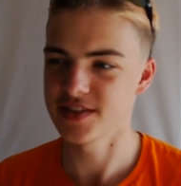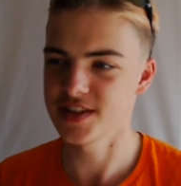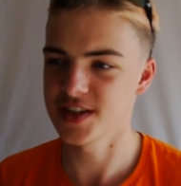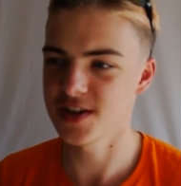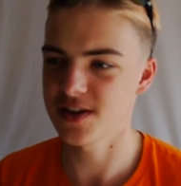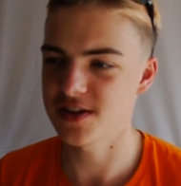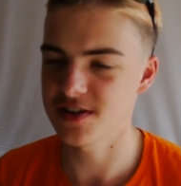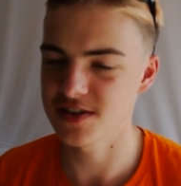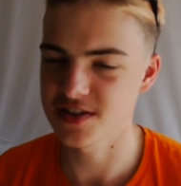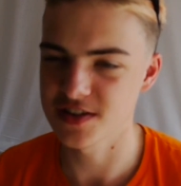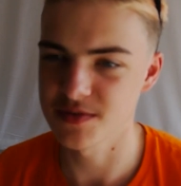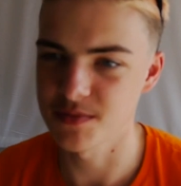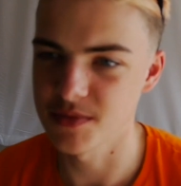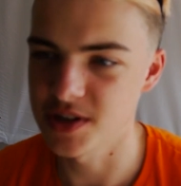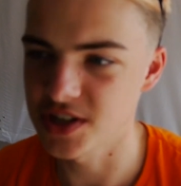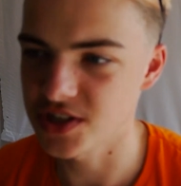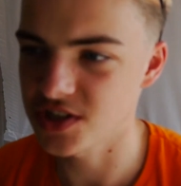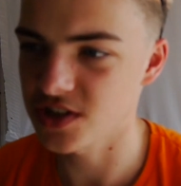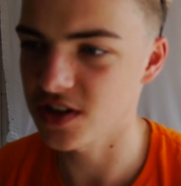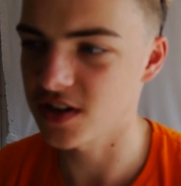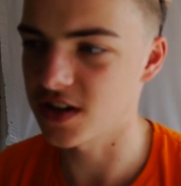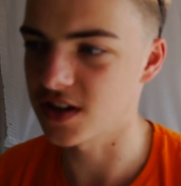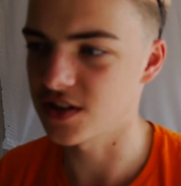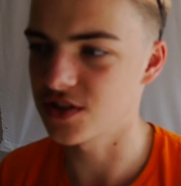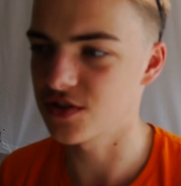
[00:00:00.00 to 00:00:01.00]
the series in
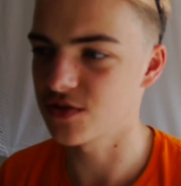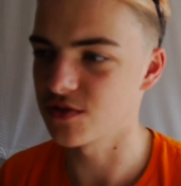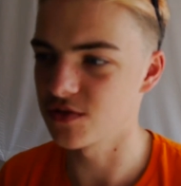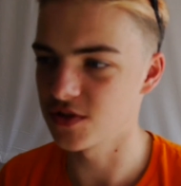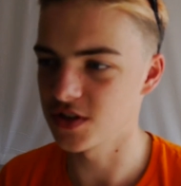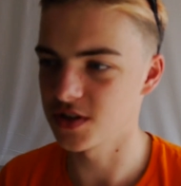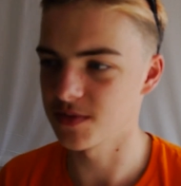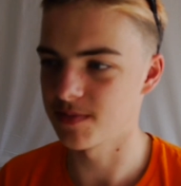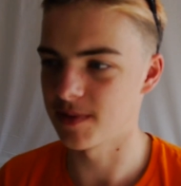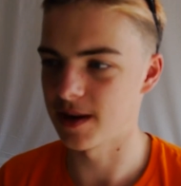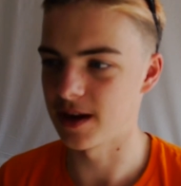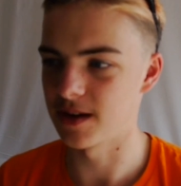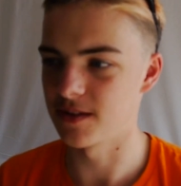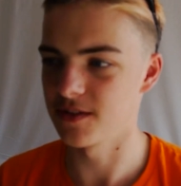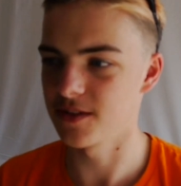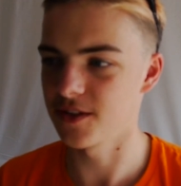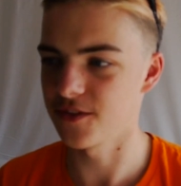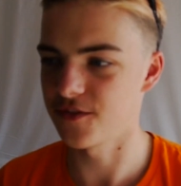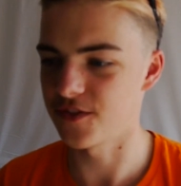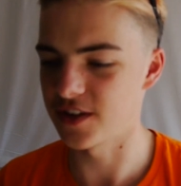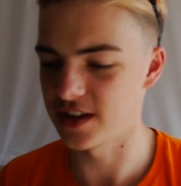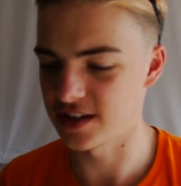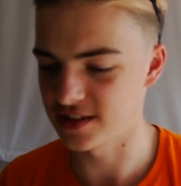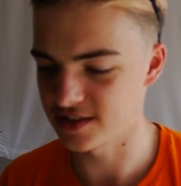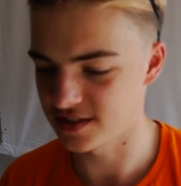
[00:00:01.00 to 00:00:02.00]
which I talk about
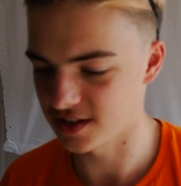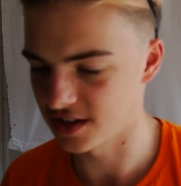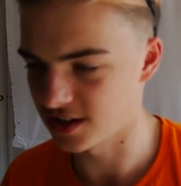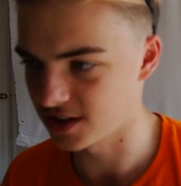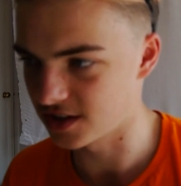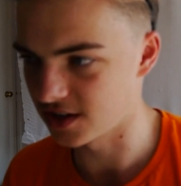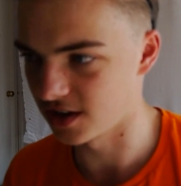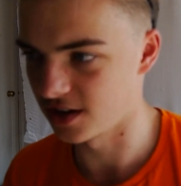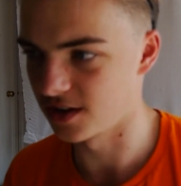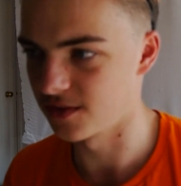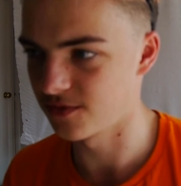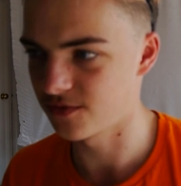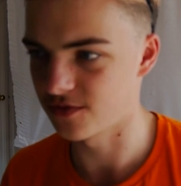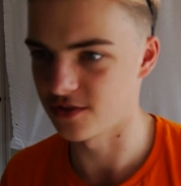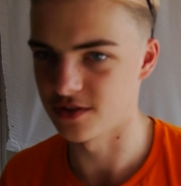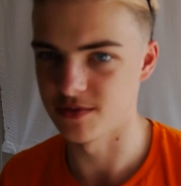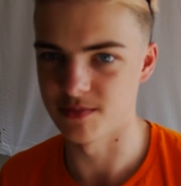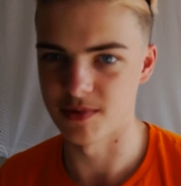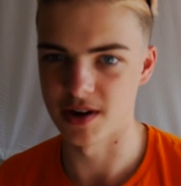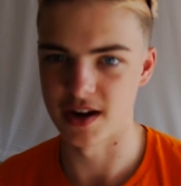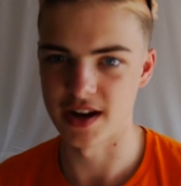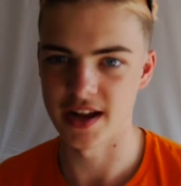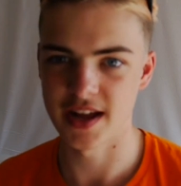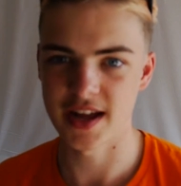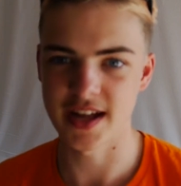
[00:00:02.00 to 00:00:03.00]
the things that are going
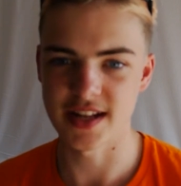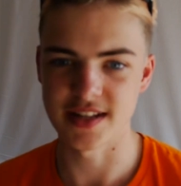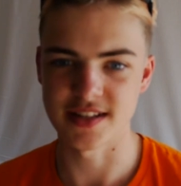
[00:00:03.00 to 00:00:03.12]
through my